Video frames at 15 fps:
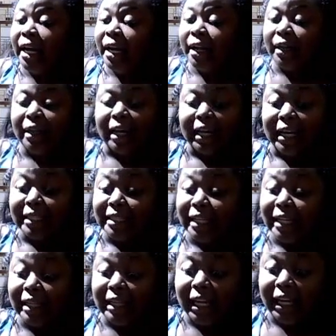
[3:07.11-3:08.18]
like I said,
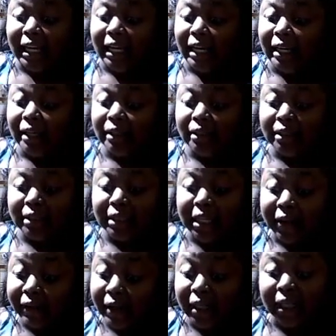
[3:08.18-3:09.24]
they
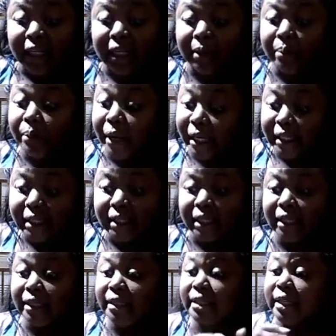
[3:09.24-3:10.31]
definitely embraced
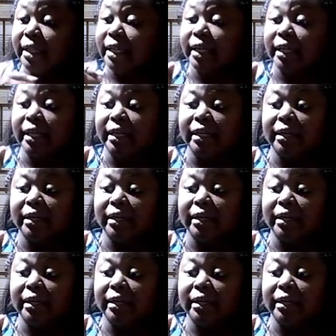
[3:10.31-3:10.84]
us and